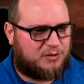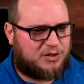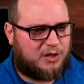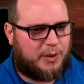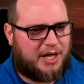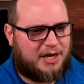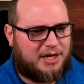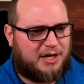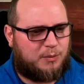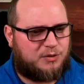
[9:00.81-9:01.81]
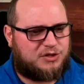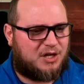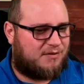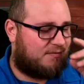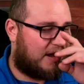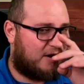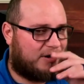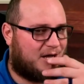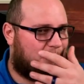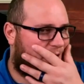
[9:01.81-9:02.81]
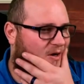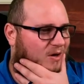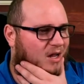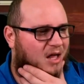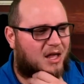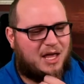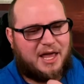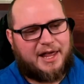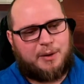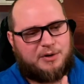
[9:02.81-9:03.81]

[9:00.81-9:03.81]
Let's go ahead and we're just gonna fire it up here. And I